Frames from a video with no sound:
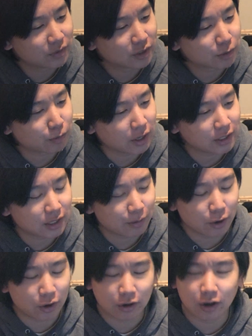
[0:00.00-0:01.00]
spliced
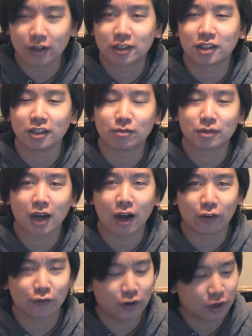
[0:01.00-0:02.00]
up. Oh god, it's the
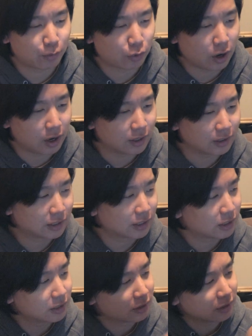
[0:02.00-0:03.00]
title for
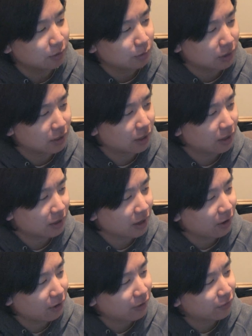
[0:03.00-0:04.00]
Enterprise. Cut
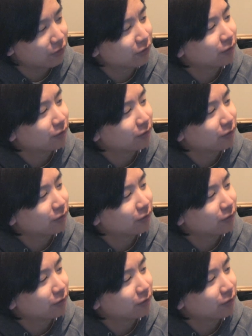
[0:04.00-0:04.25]
that off.